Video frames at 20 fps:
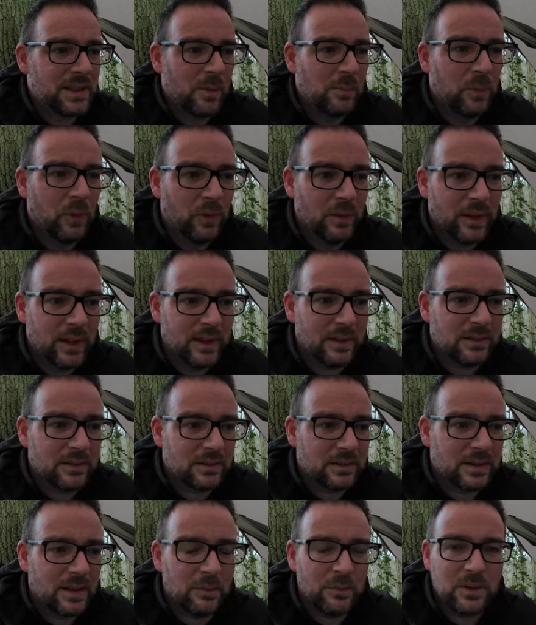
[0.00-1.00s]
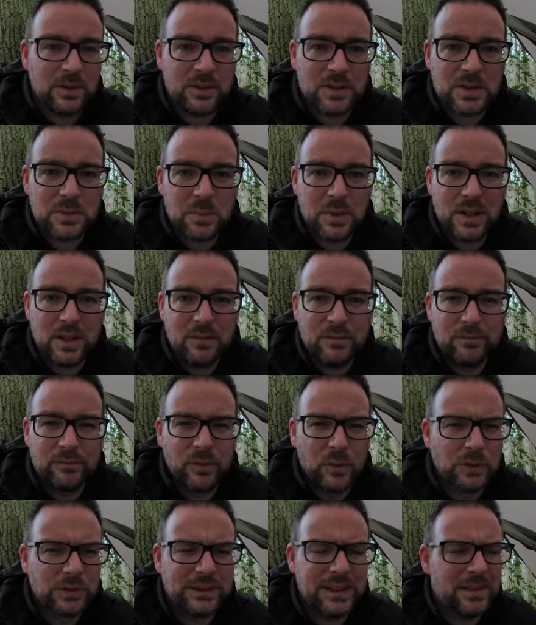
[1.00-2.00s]
I bought that. That one cost me
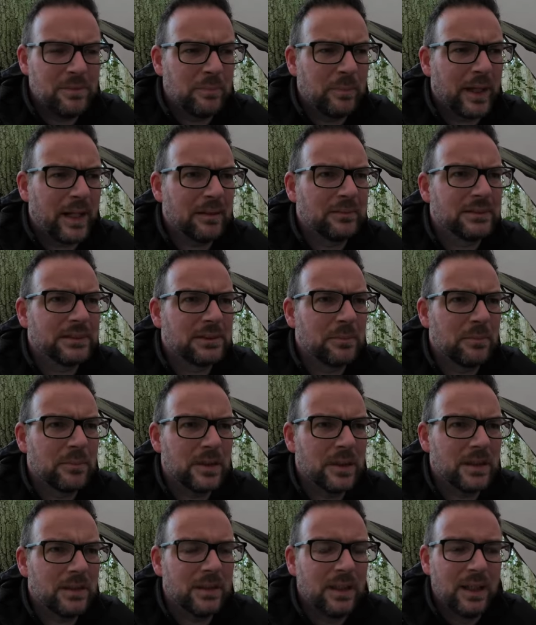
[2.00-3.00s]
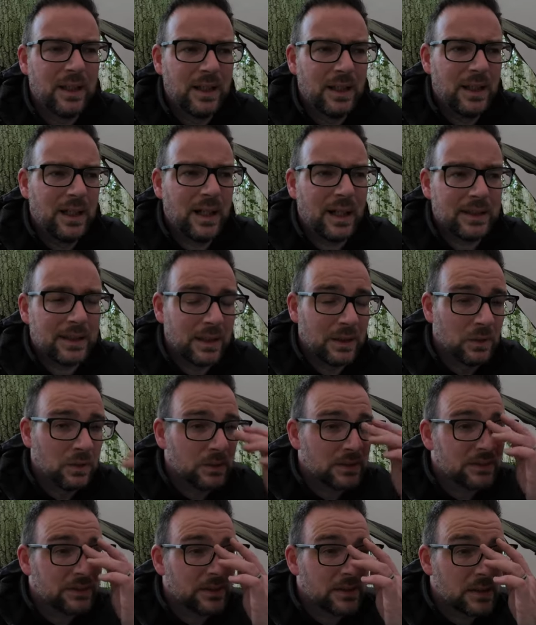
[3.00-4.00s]
£14 something, and I
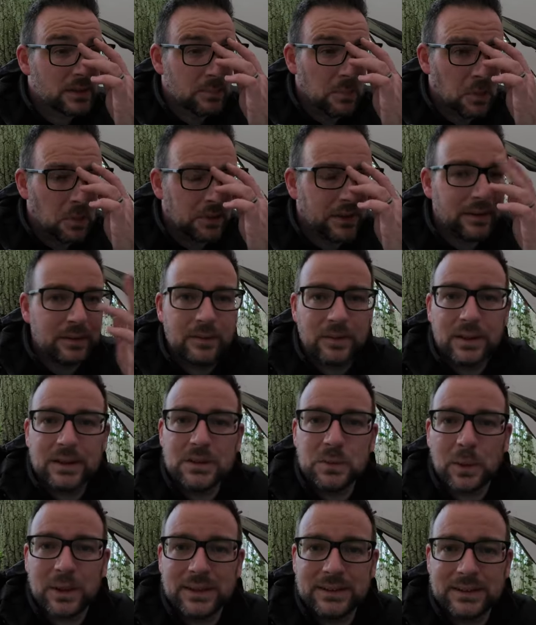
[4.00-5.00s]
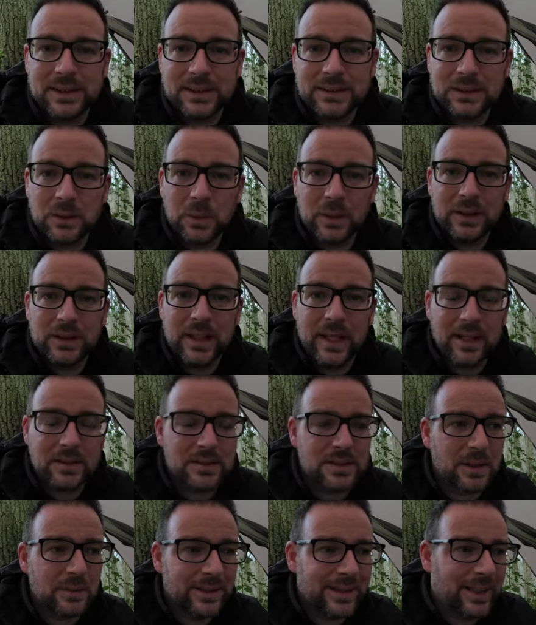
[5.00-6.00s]
looked this morning and they're 26 quid now.
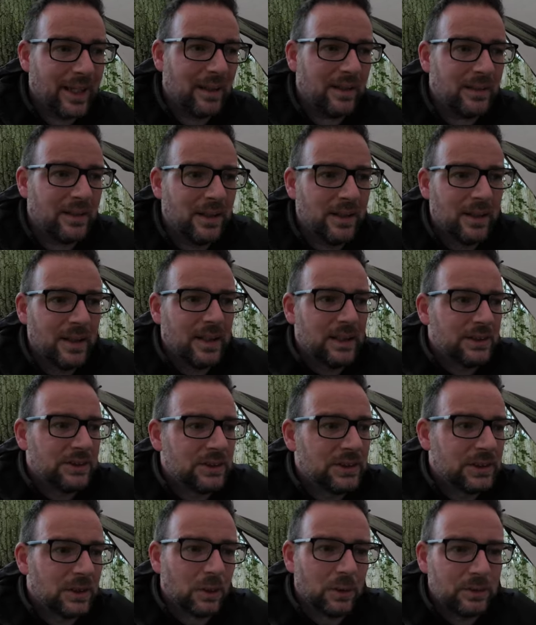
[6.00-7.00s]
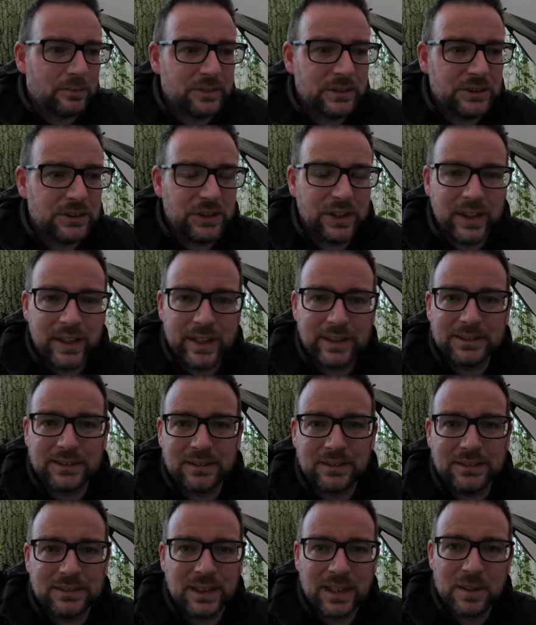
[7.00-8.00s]
So again, just look for chairs
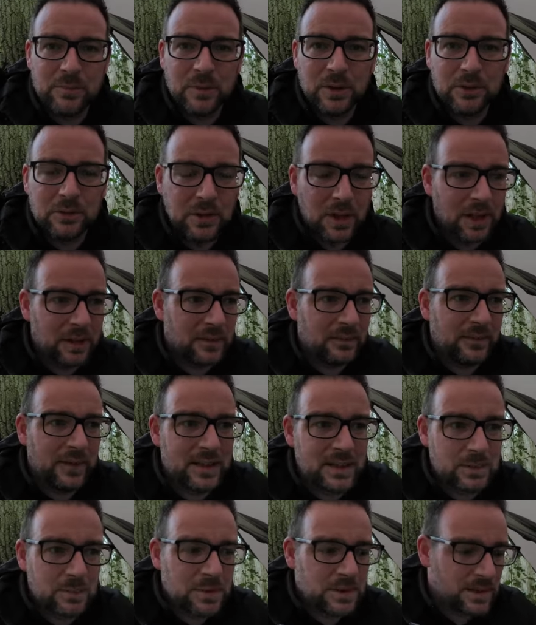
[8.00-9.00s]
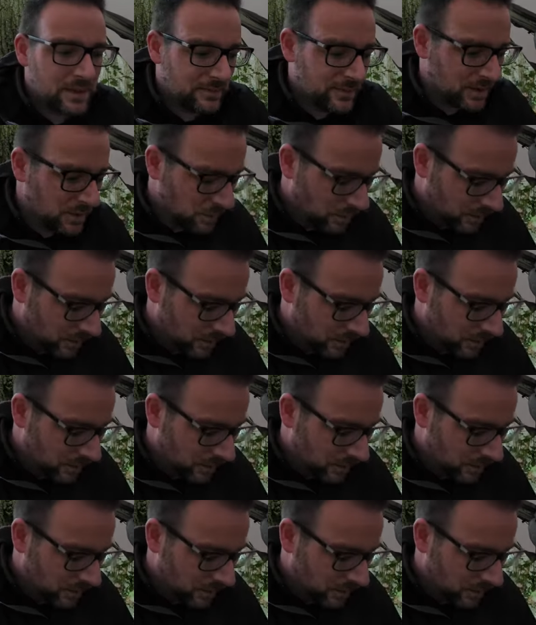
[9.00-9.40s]
on Temu rather than that specific